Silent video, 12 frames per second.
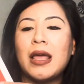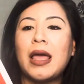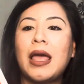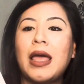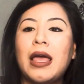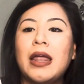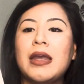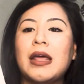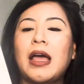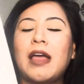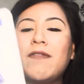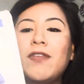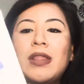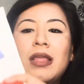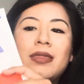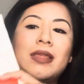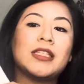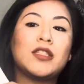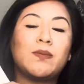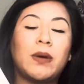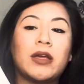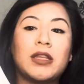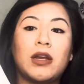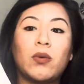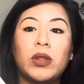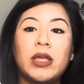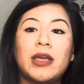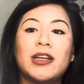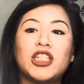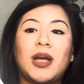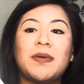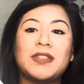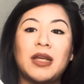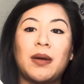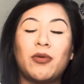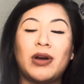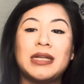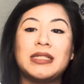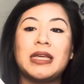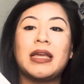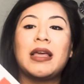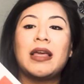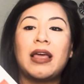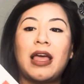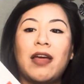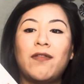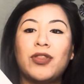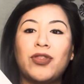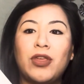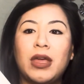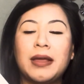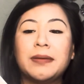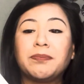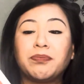And I feel that this book did a really good job of summarizing everything